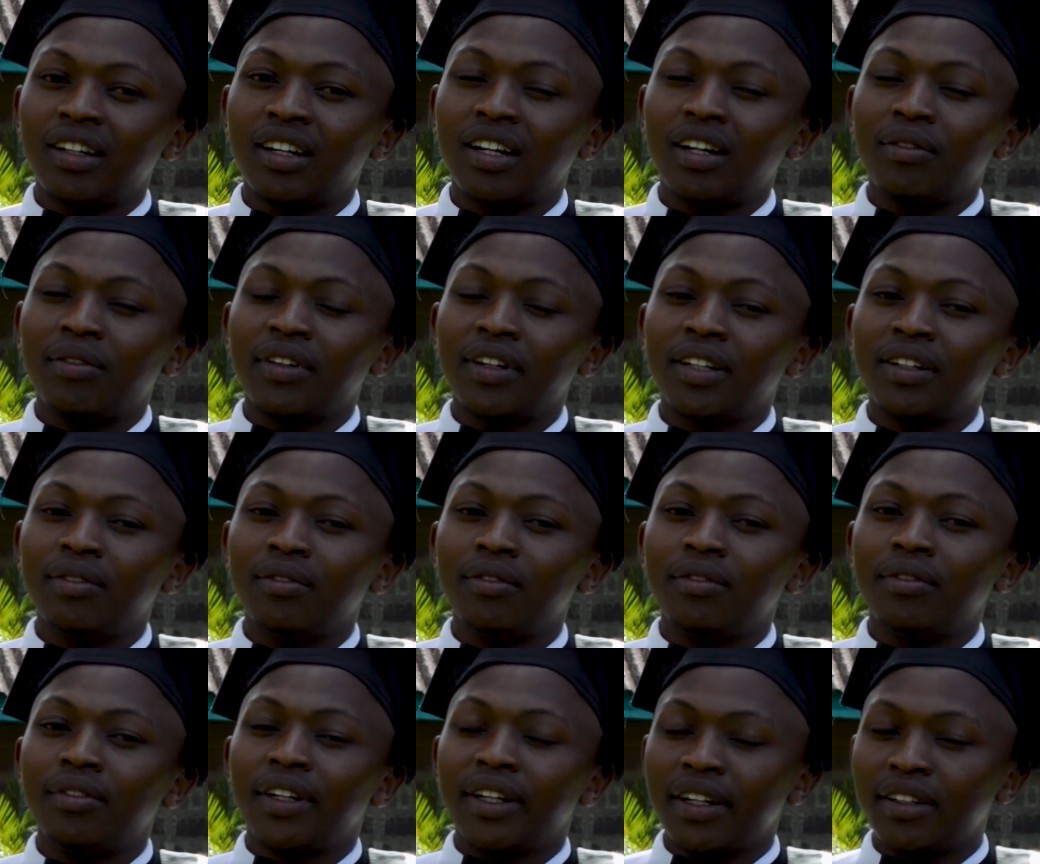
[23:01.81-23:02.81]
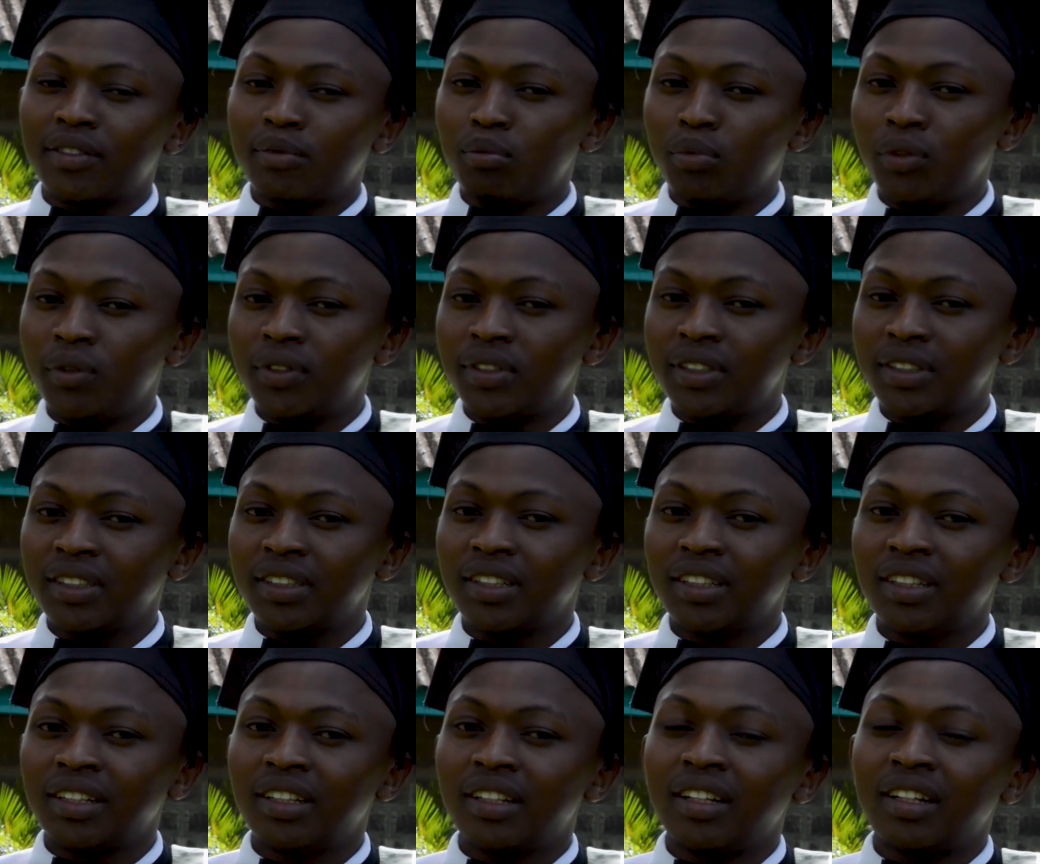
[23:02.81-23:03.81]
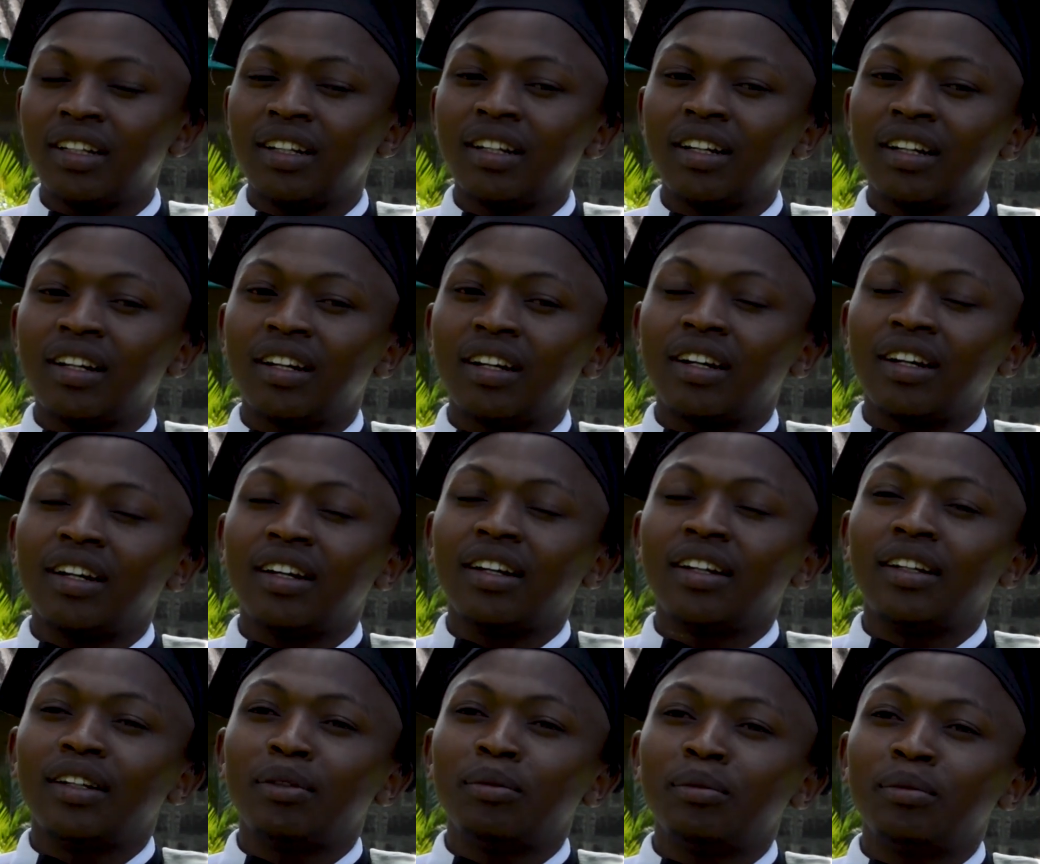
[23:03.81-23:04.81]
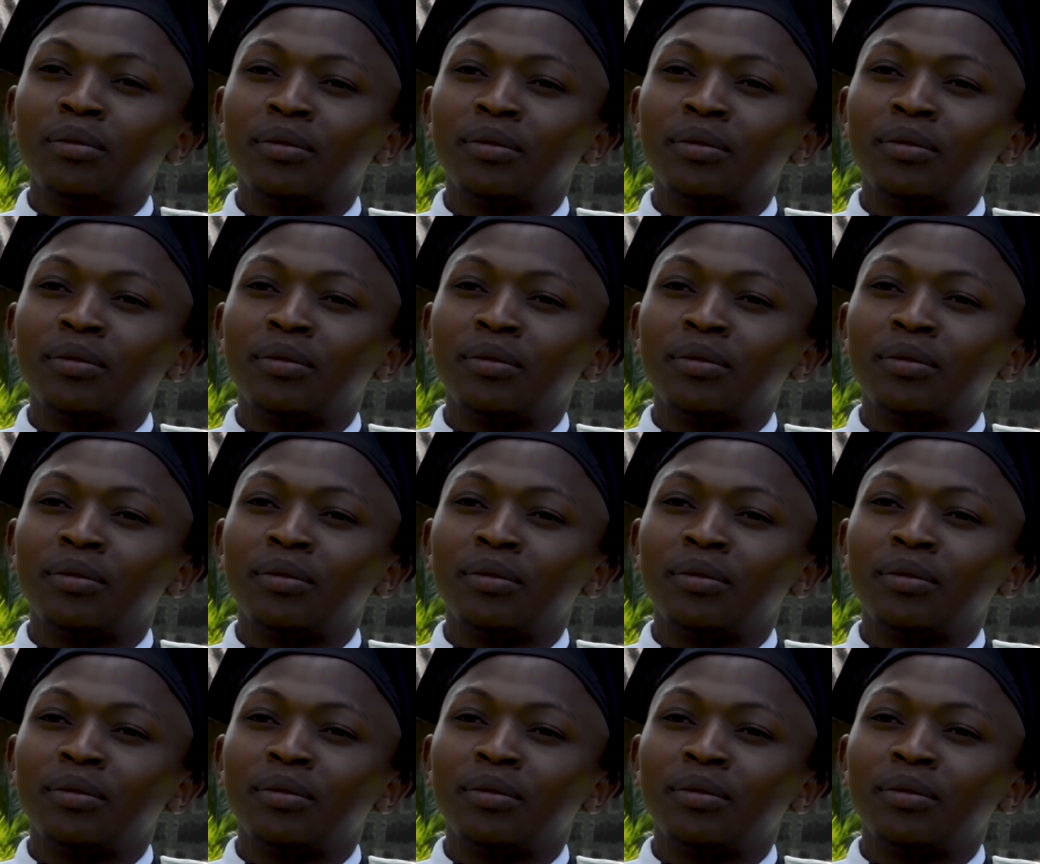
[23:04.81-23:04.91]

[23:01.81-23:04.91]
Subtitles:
I've read various books, and